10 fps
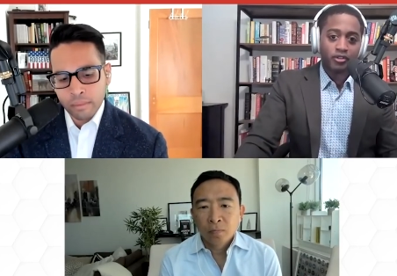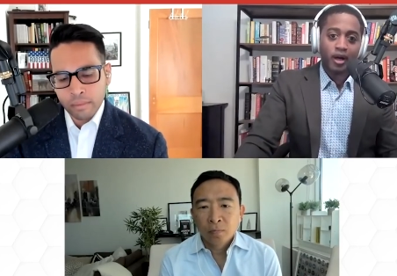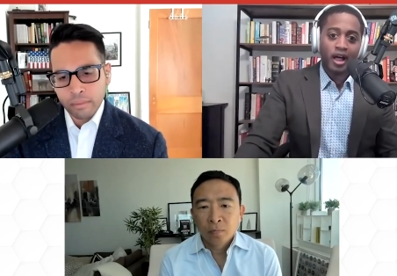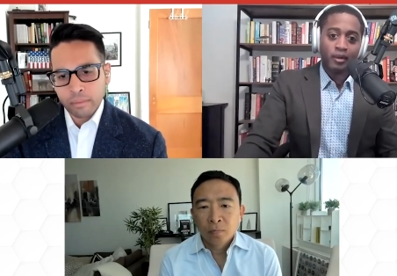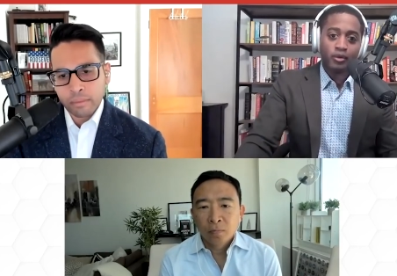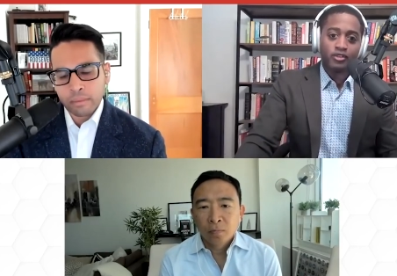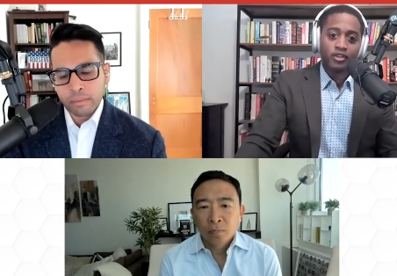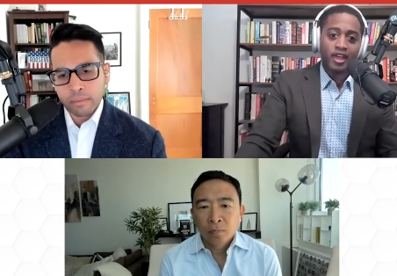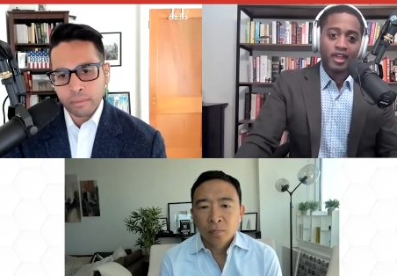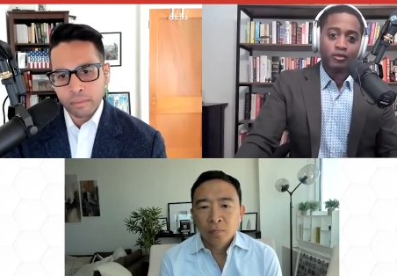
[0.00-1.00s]
Speaker 1: So I
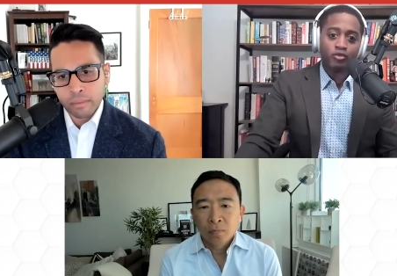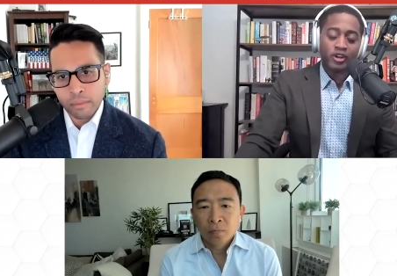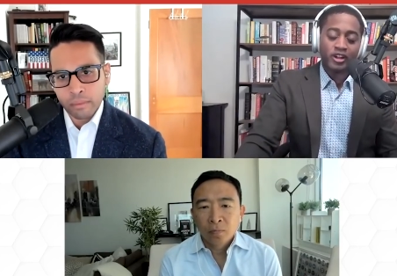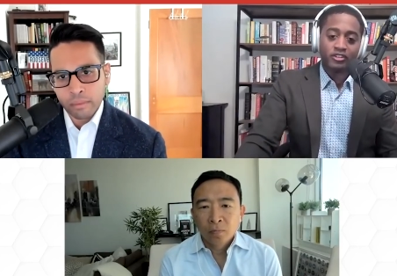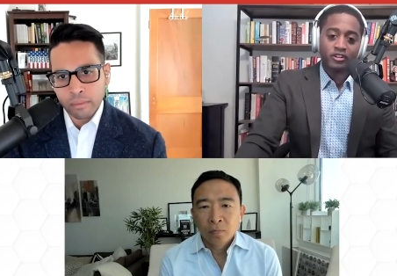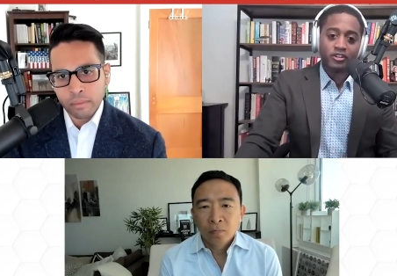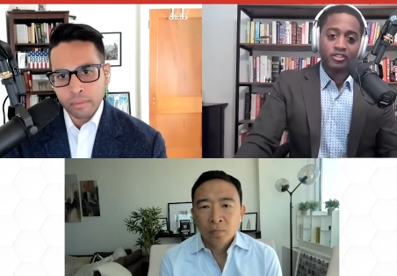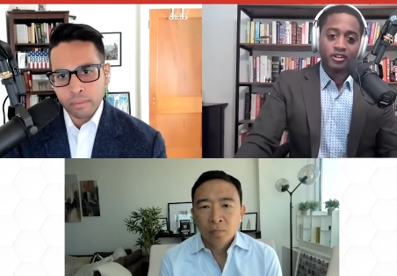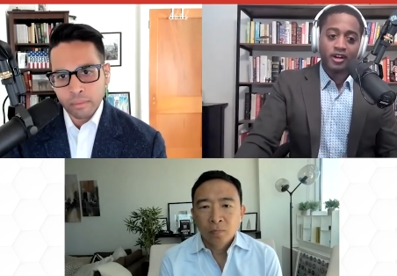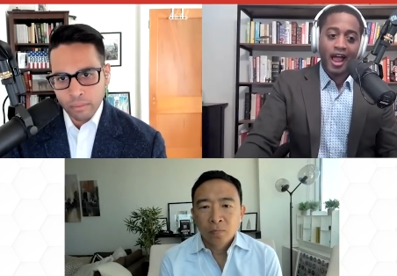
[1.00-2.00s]
was a
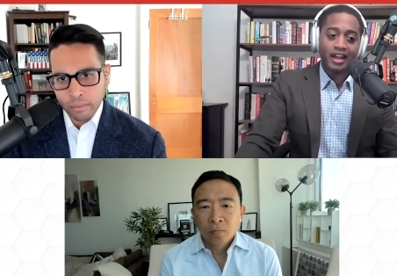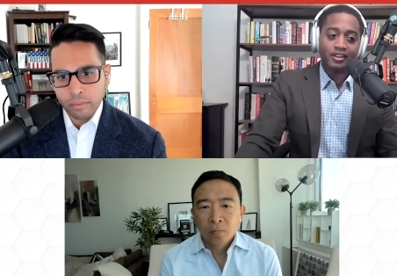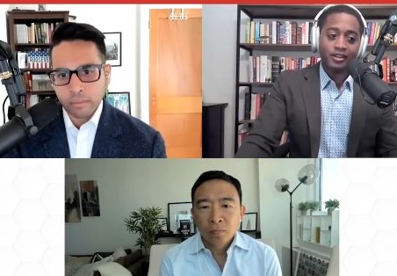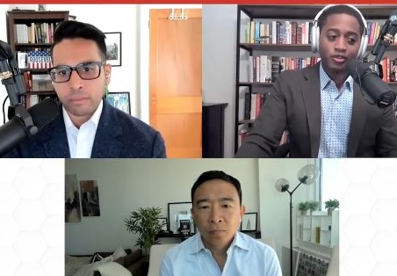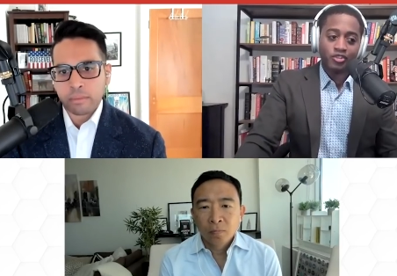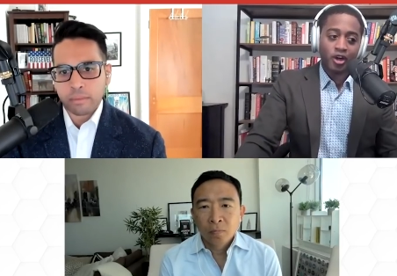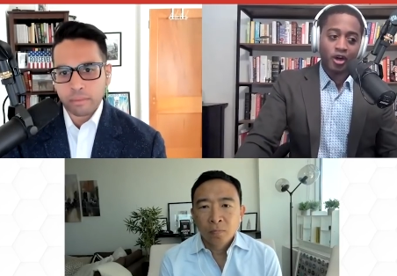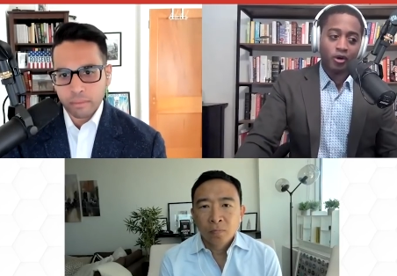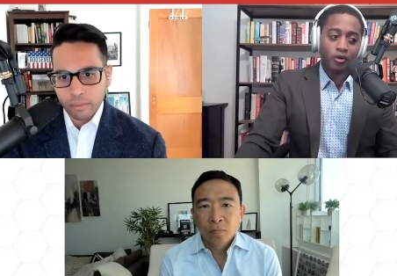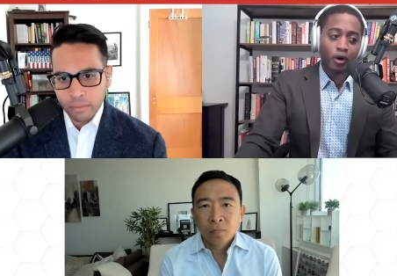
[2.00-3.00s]
researcher at a news
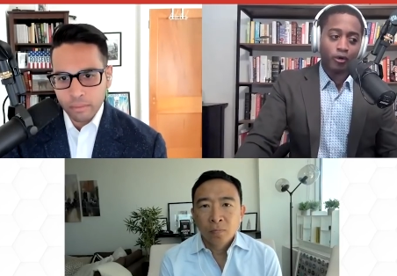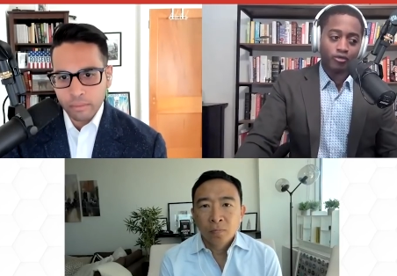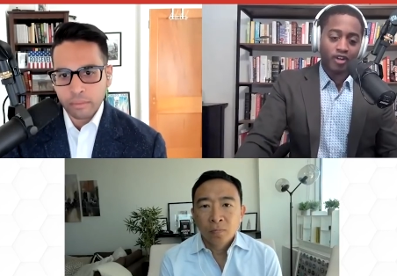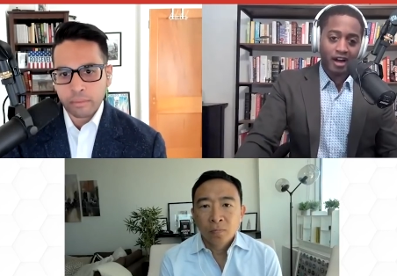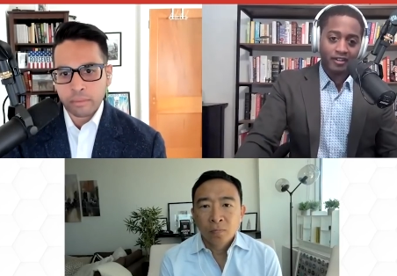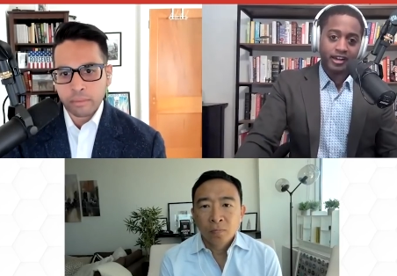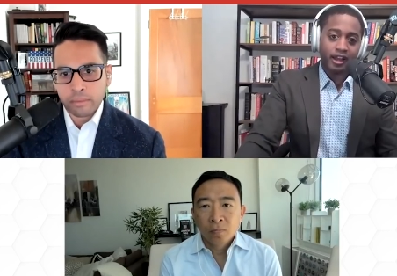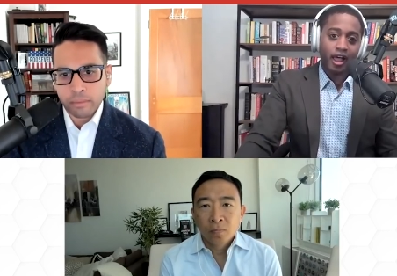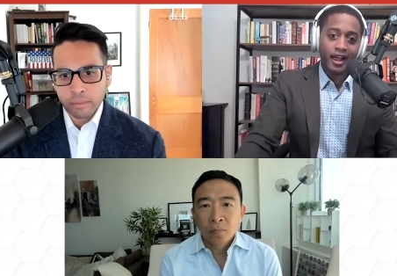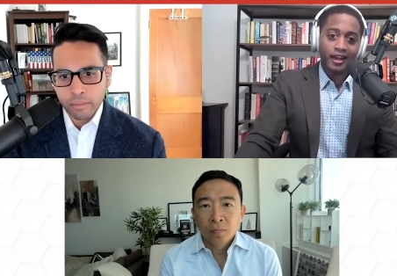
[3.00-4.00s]
show called Firing
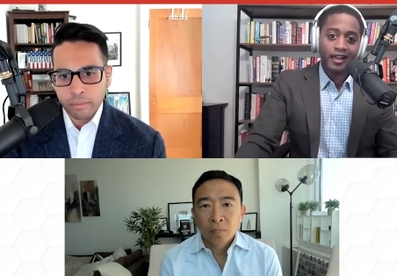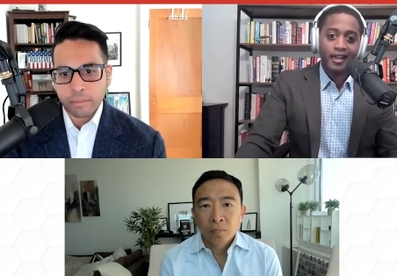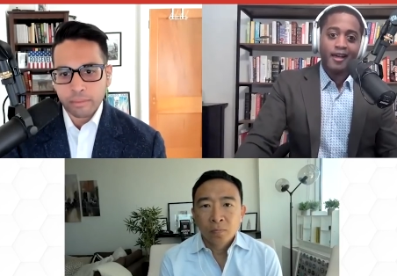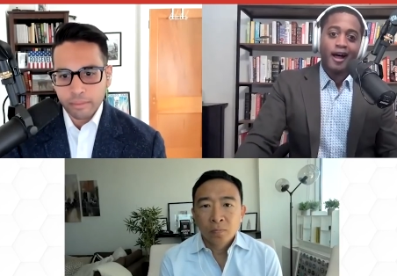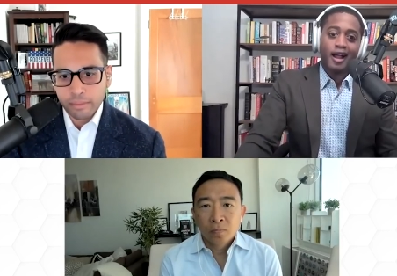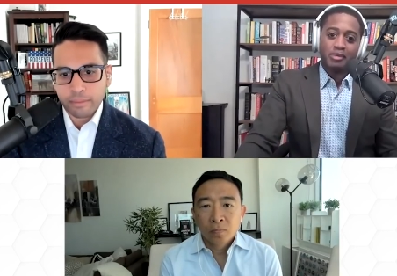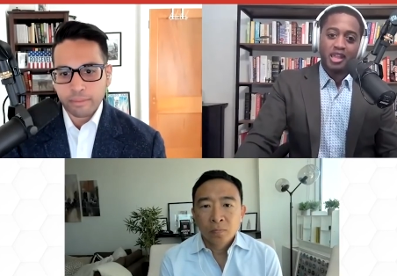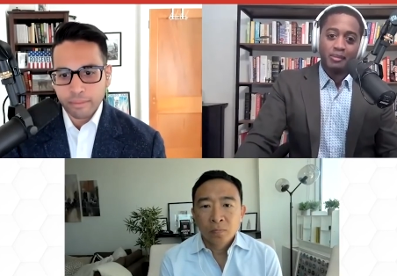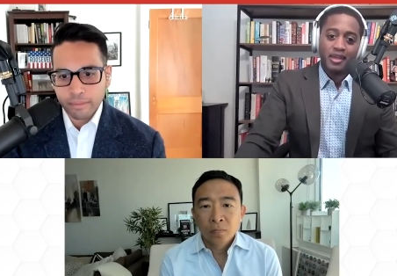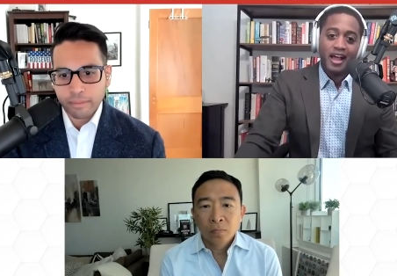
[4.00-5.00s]
Line on
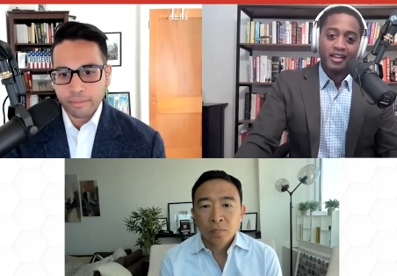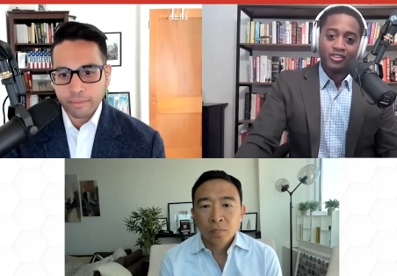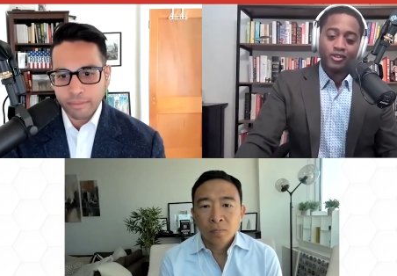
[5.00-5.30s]
P B S.